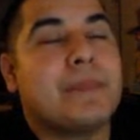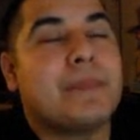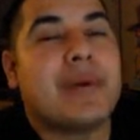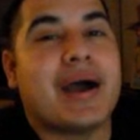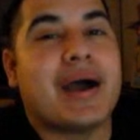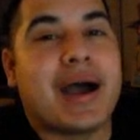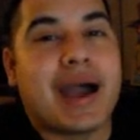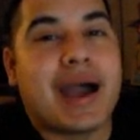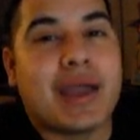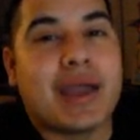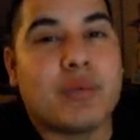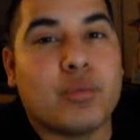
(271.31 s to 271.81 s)
But
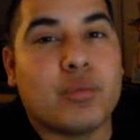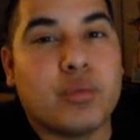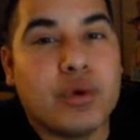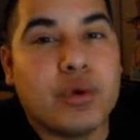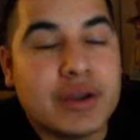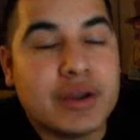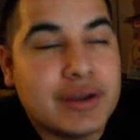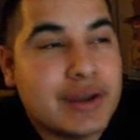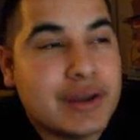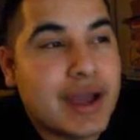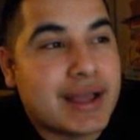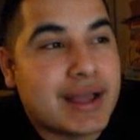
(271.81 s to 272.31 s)
I
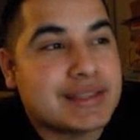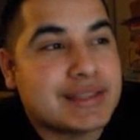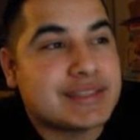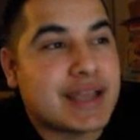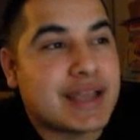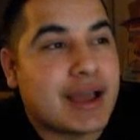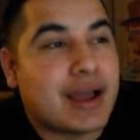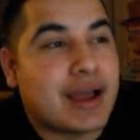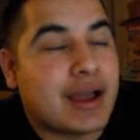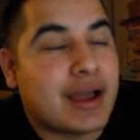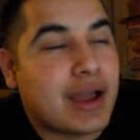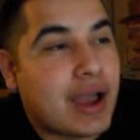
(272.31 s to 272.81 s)
would not
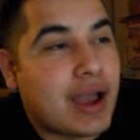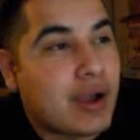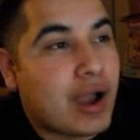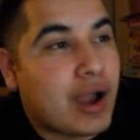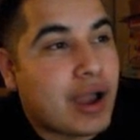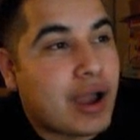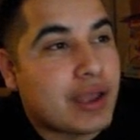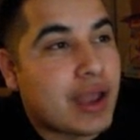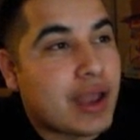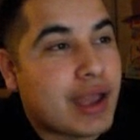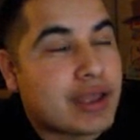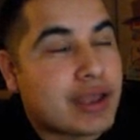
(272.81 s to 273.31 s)

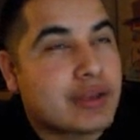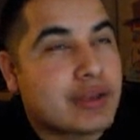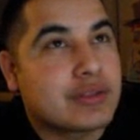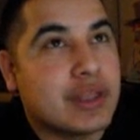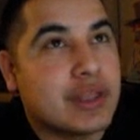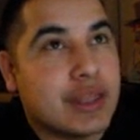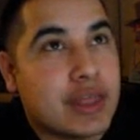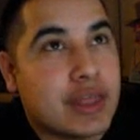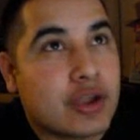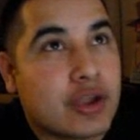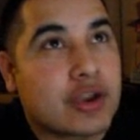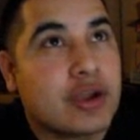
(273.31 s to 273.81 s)
doubt,
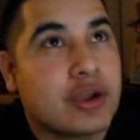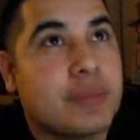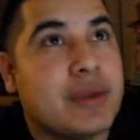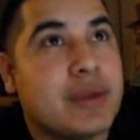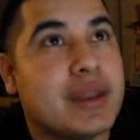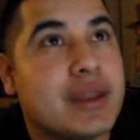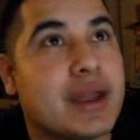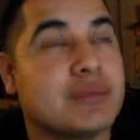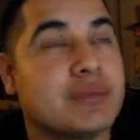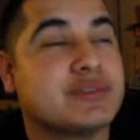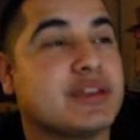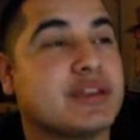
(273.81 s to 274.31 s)
there could be
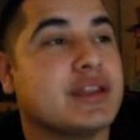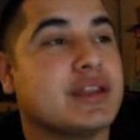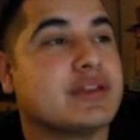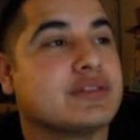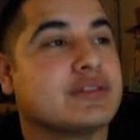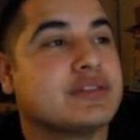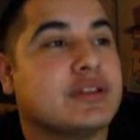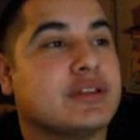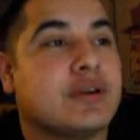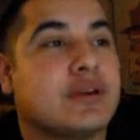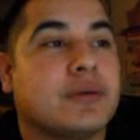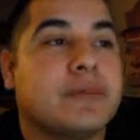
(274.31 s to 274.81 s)
an upset
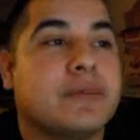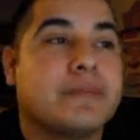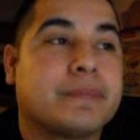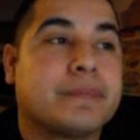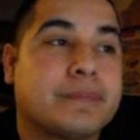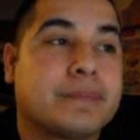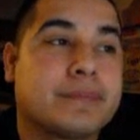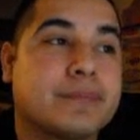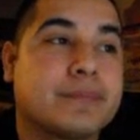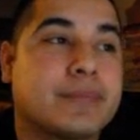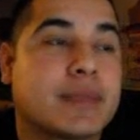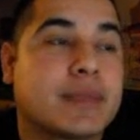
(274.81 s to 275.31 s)
here, so
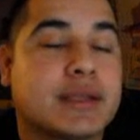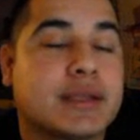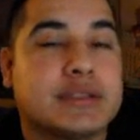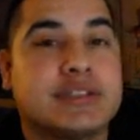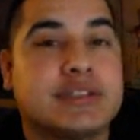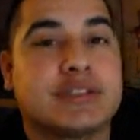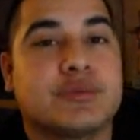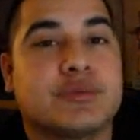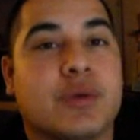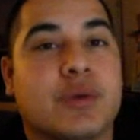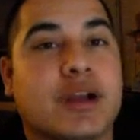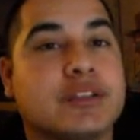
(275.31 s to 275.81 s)

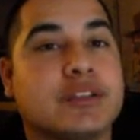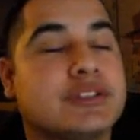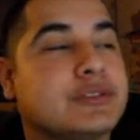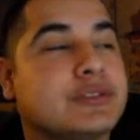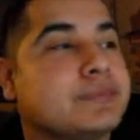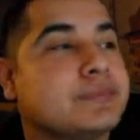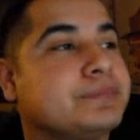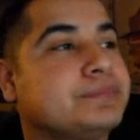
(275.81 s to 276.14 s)
just watch.